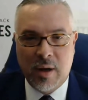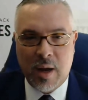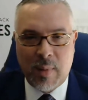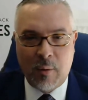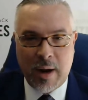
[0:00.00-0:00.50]

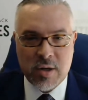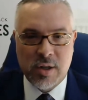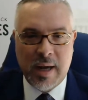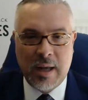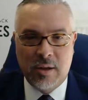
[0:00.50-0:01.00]
and my
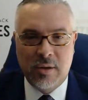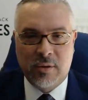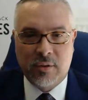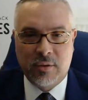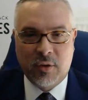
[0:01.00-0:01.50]
rationale
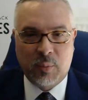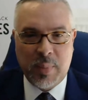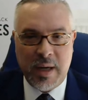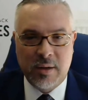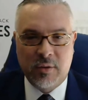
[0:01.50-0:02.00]
is the
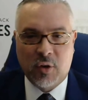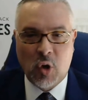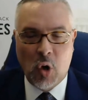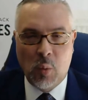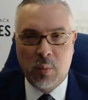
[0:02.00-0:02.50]
speed and
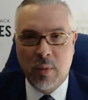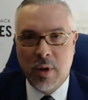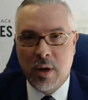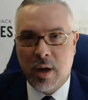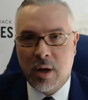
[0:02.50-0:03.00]
scope
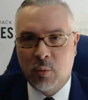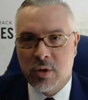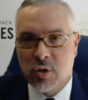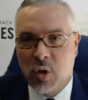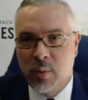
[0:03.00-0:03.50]
at
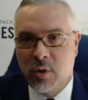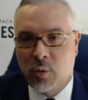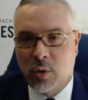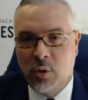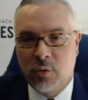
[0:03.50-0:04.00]
which urban
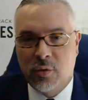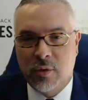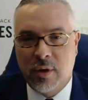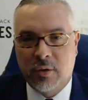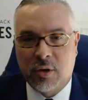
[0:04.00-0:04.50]
growth
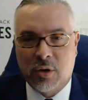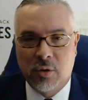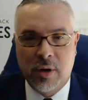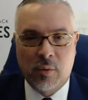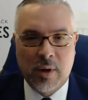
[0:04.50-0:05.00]
is
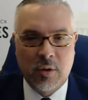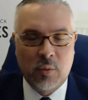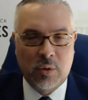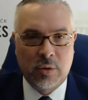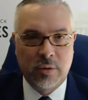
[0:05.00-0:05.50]
occurring around the
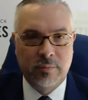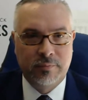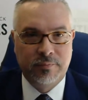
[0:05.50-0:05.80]
world.